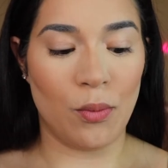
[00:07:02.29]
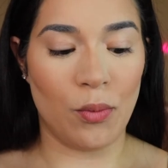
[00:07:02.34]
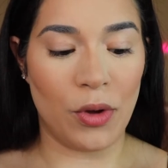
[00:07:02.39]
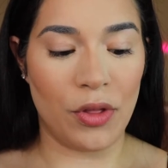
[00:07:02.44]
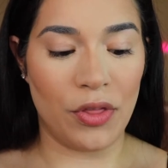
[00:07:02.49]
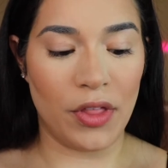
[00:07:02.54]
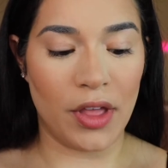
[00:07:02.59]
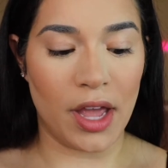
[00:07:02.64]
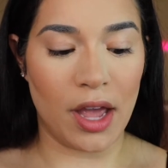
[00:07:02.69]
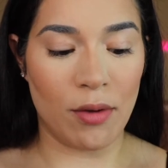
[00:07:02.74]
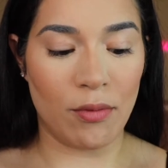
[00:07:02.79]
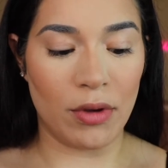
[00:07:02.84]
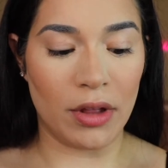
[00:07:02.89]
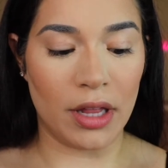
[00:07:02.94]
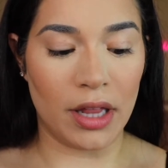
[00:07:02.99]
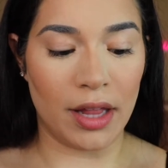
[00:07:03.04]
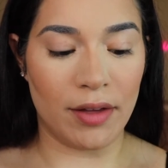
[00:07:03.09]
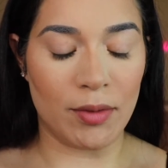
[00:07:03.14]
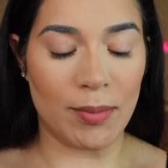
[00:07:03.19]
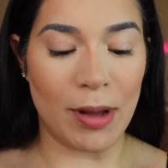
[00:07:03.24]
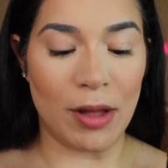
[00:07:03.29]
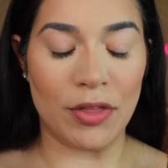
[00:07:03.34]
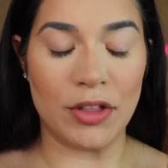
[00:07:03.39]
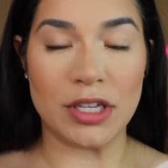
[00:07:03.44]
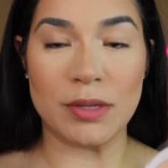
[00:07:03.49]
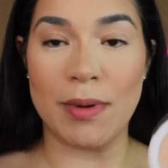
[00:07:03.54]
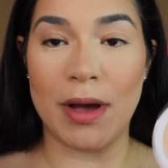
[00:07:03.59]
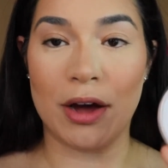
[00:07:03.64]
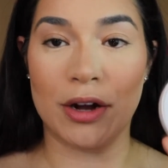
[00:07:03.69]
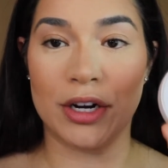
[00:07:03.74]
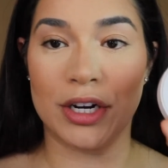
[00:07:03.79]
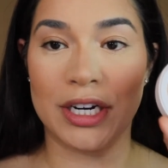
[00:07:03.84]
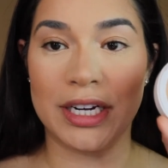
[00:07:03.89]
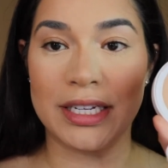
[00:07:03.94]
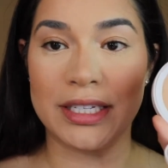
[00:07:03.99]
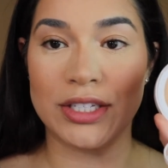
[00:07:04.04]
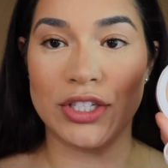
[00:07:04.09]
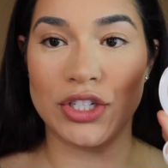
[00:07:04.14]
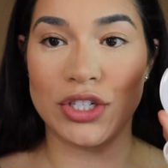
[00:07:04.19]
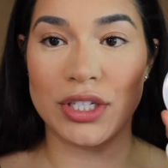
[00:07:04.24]
One thing I really love about this powder
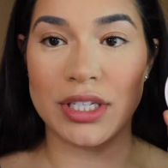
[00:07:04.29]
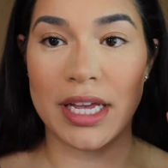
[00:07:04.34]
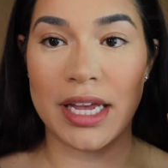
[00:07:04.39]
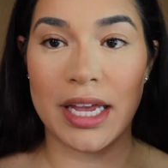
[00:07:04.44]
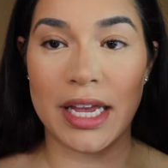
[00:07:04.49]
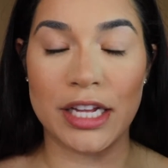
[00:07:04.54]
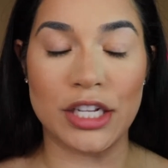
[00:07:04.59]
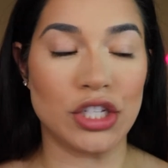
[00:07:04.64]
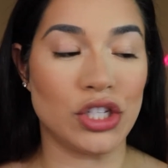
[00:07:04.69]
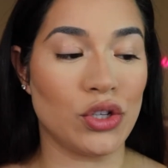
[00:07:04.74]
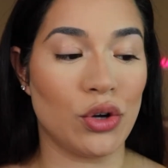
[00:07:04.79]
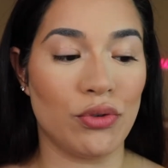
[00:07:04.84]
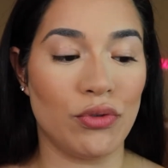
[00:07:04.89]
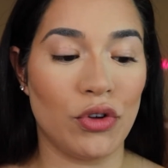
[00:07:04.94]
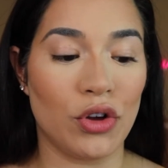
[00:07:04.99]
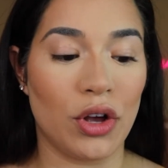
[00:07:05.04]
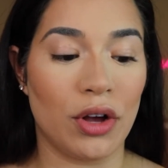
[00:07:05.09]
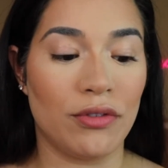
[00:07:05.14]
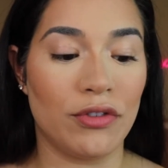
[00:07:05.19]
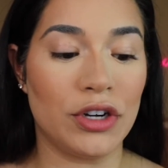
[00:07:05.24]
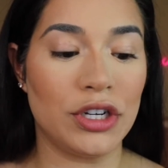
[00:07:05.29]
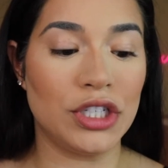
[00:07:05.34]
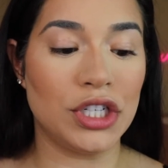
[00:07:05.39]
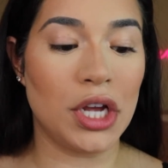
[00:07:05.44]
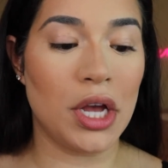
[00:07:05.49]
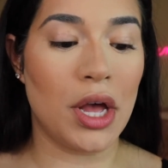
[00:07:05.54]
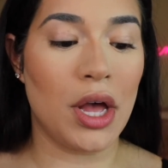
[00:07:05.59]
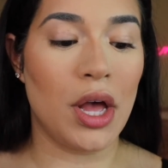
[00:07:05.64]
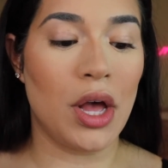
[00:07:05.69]
is just like, it's so full coverage.